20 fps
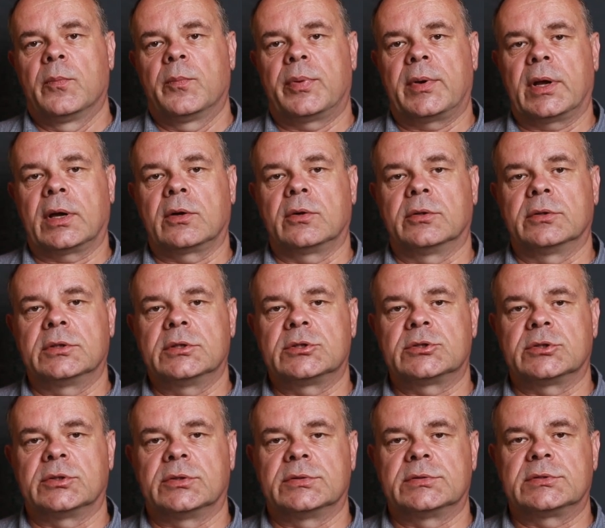
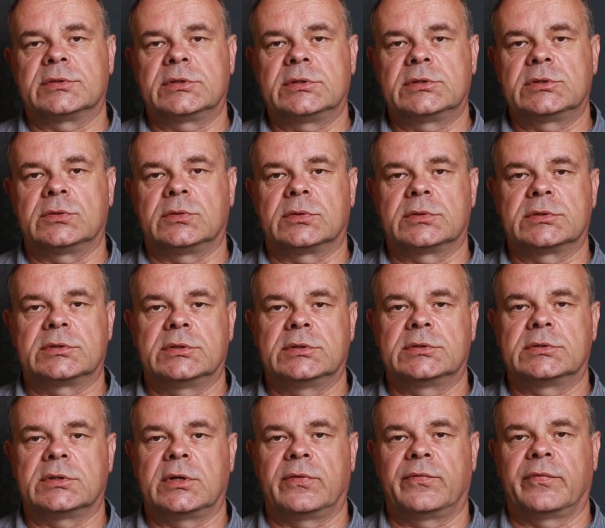preconditions,
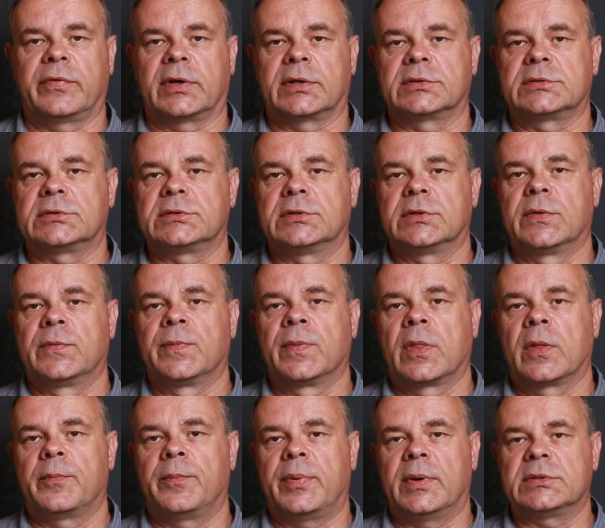resources, effects,
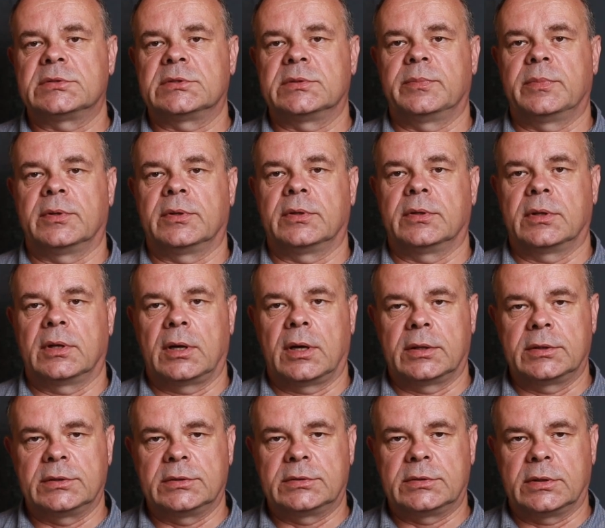possible
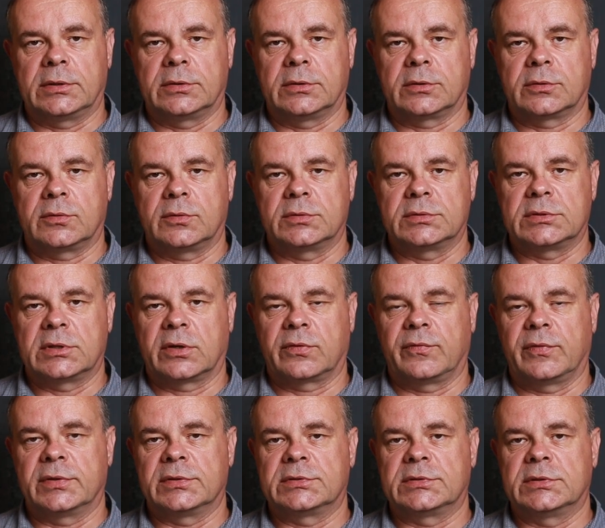unintended
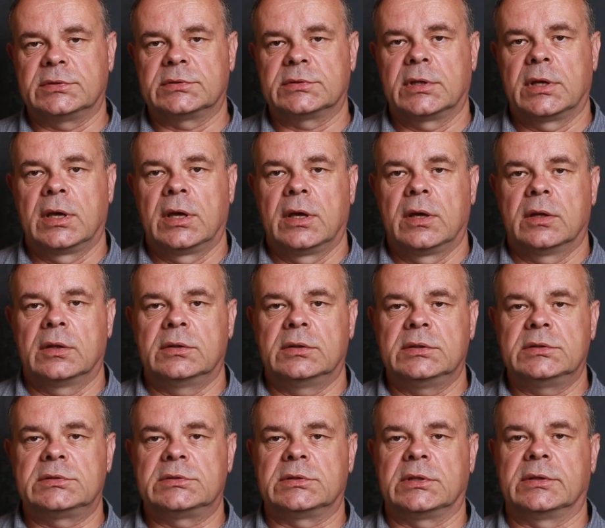consequences,
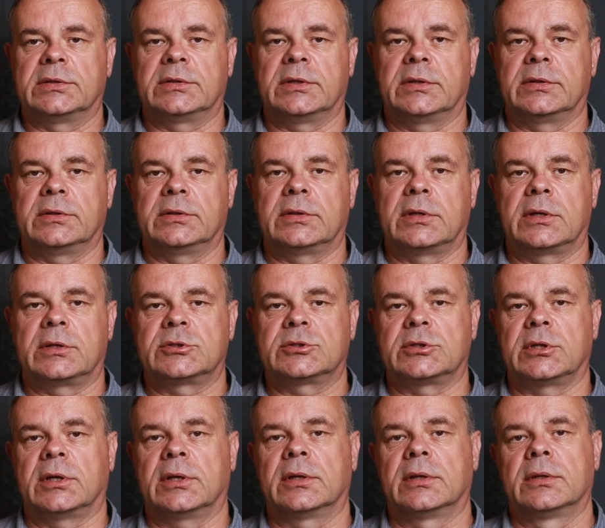dissent and
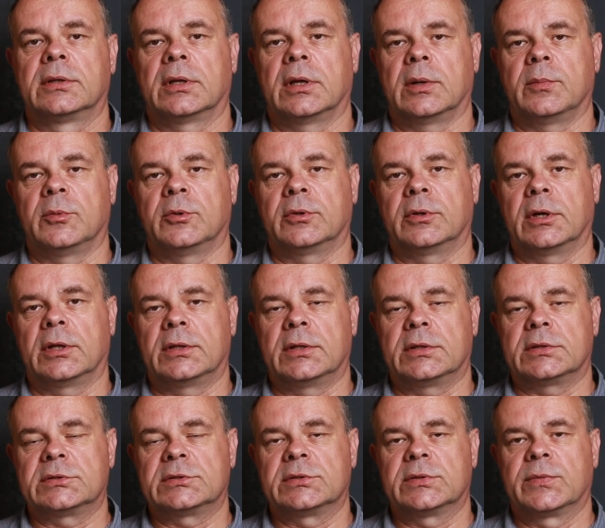inertia, among
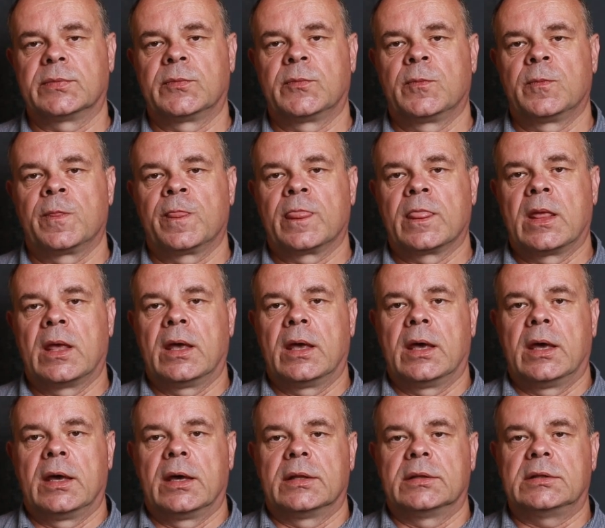others.
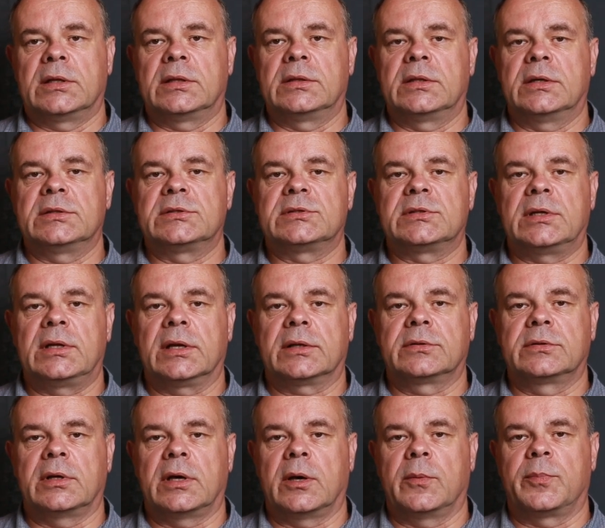Then they
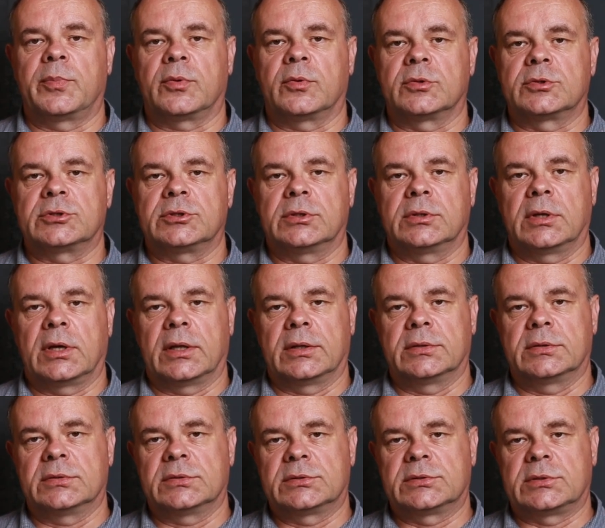select the approach
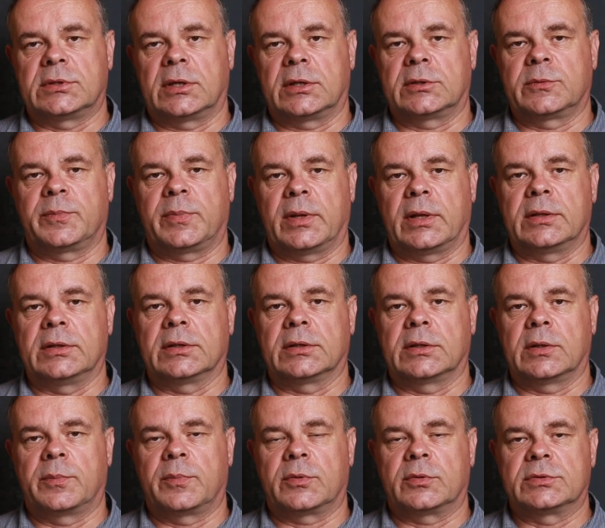and start
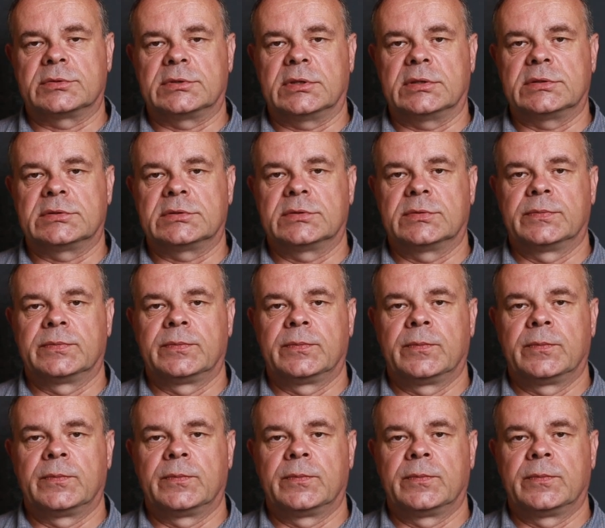planning the process.